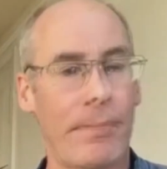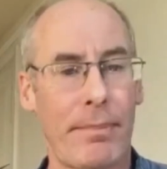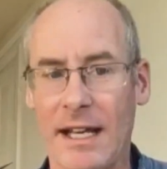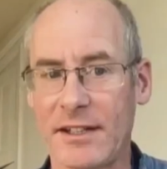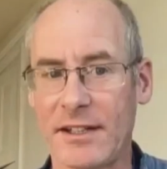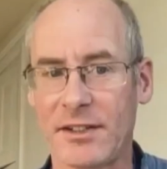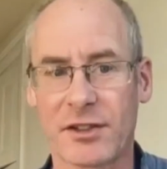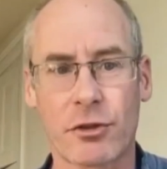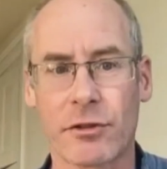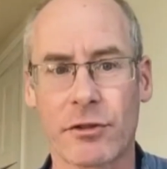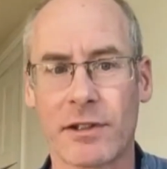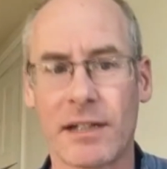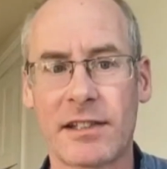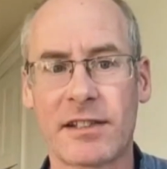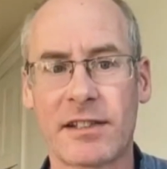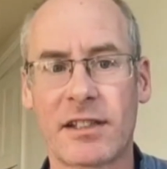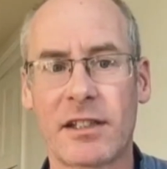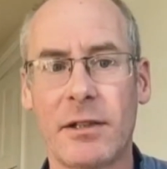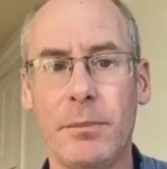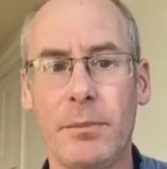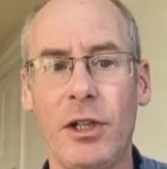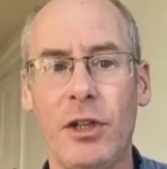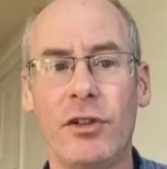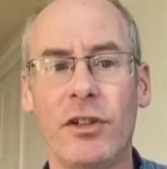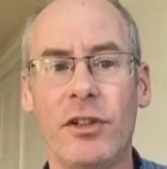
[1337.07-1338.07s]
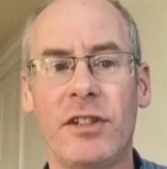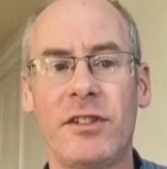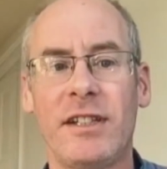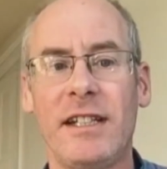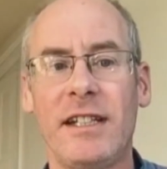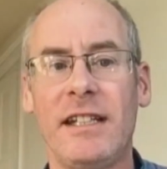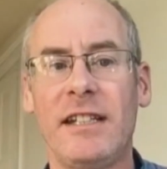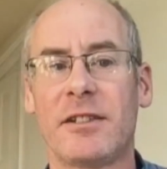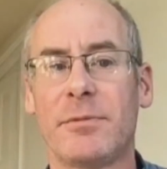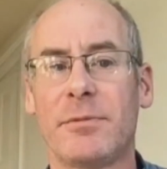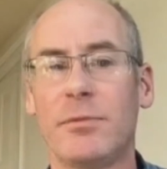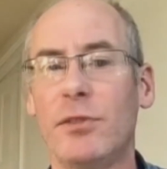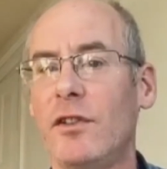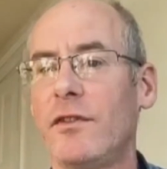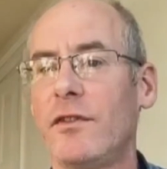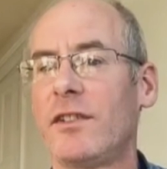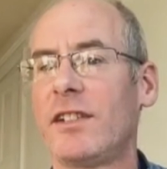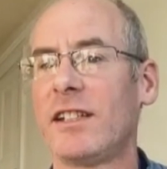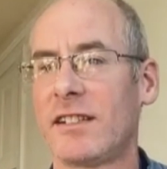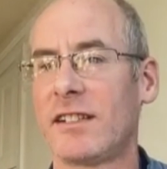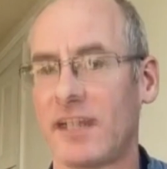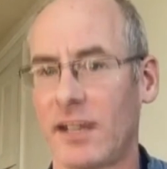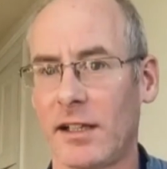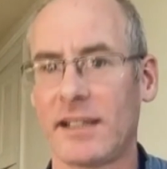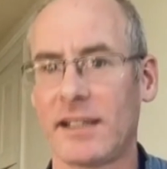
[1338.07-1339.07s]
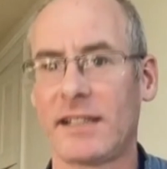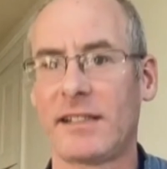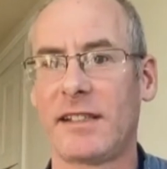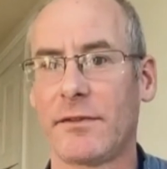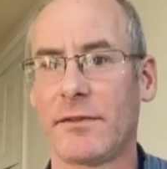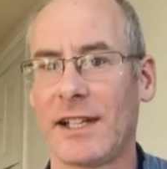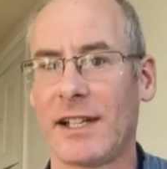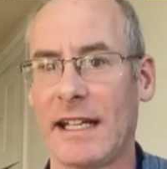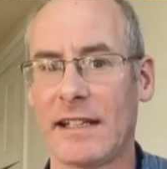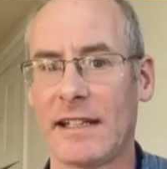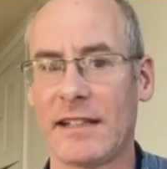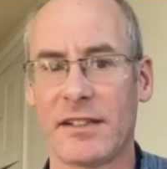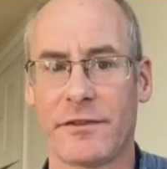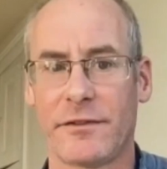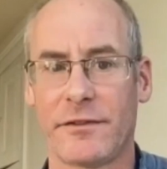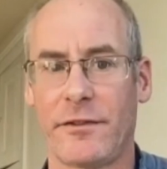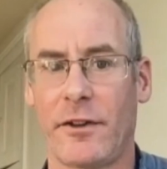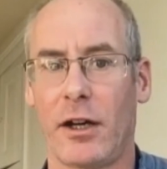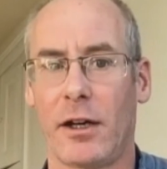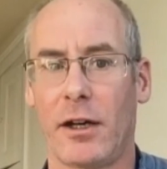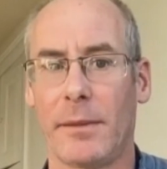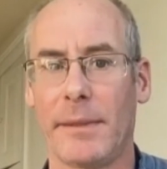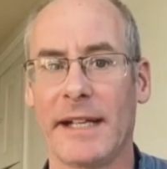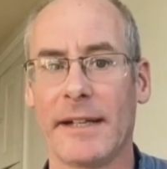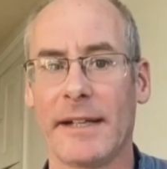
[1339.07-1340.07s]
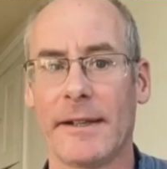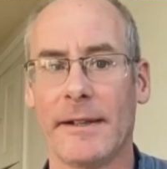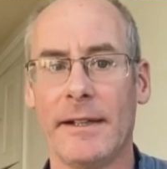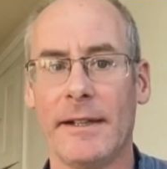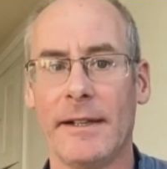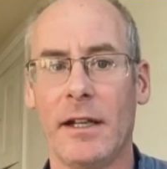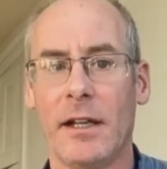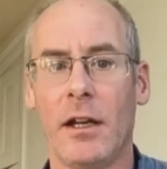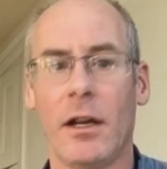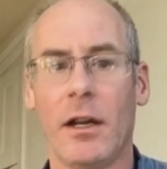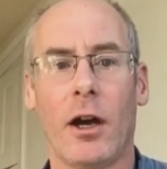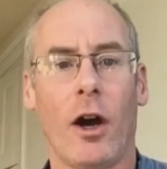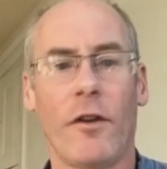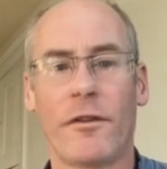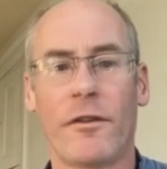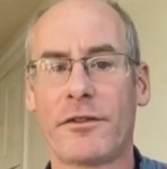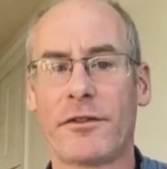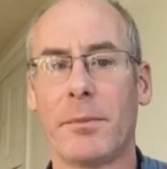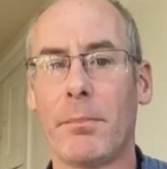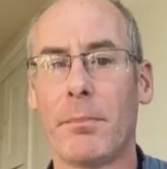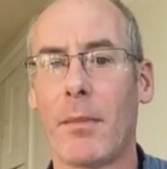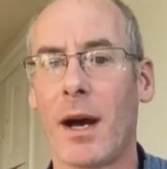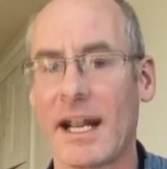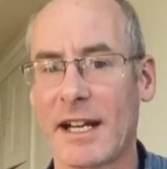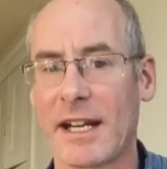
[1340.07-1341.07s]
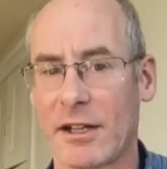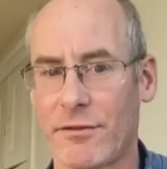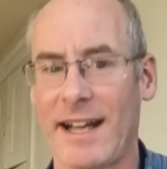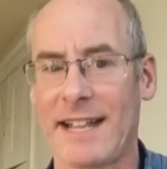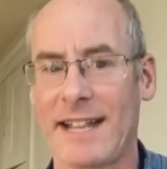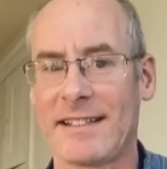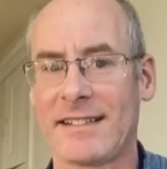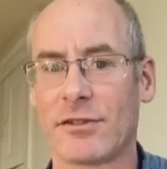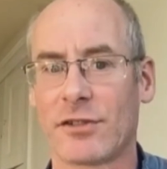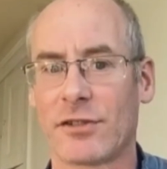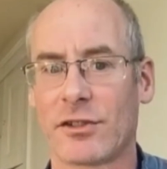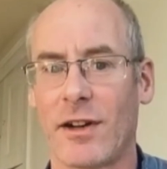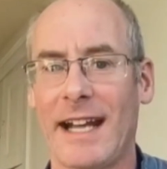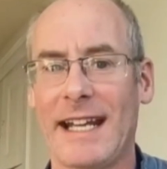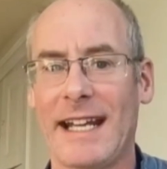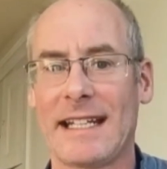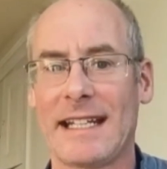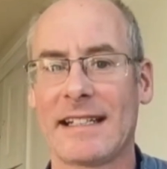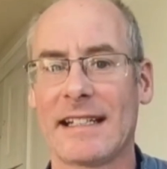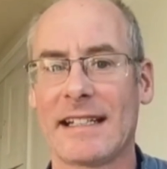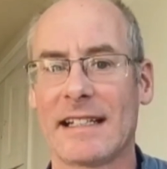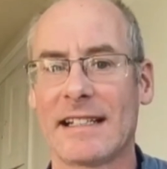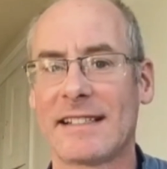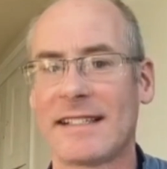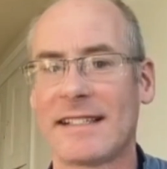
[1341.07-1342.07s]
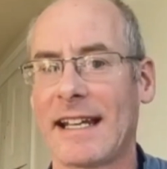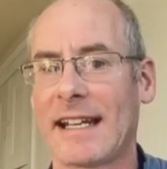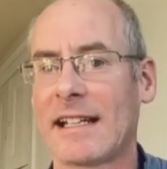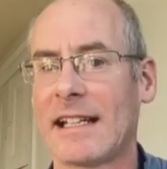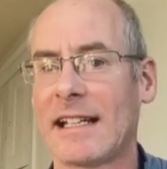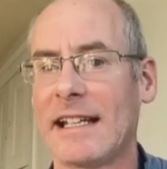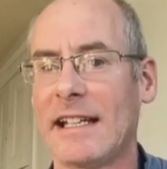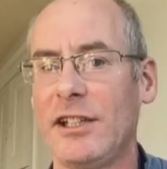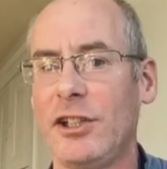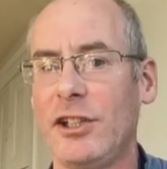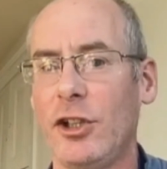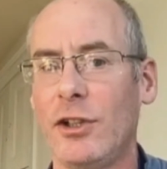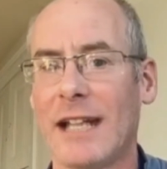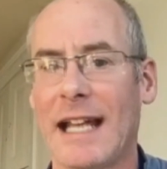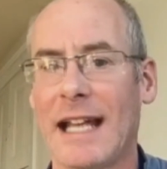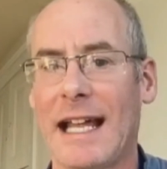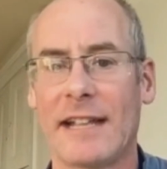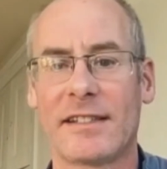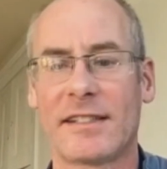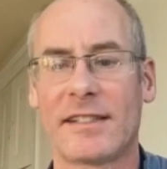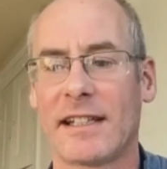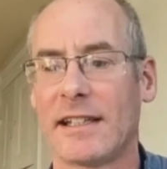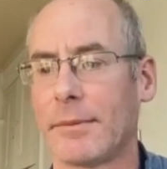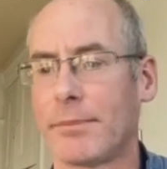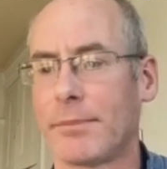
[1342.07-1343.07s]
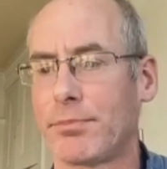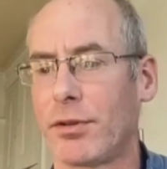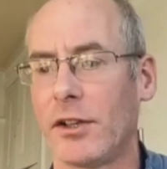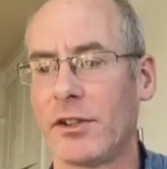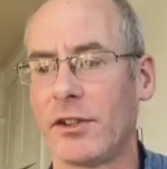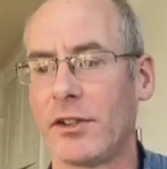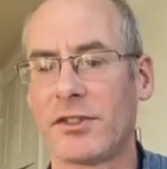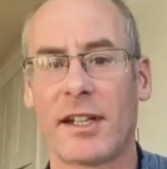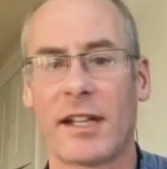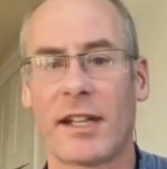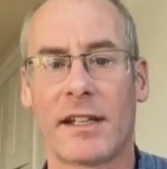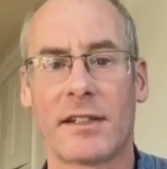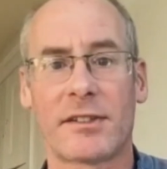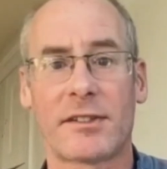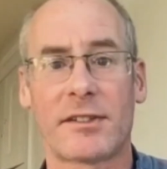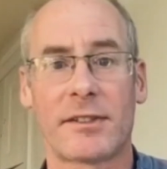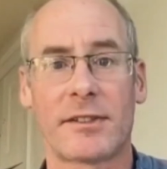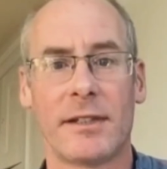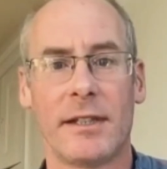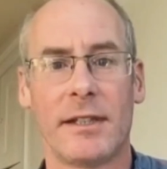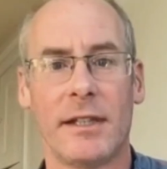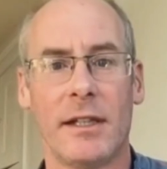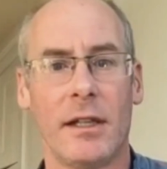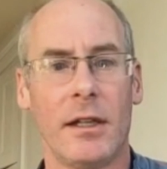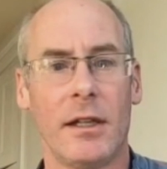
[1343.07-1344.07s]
Pastoralist communities moved decisively into farming, often migrating and settling new lands in the process.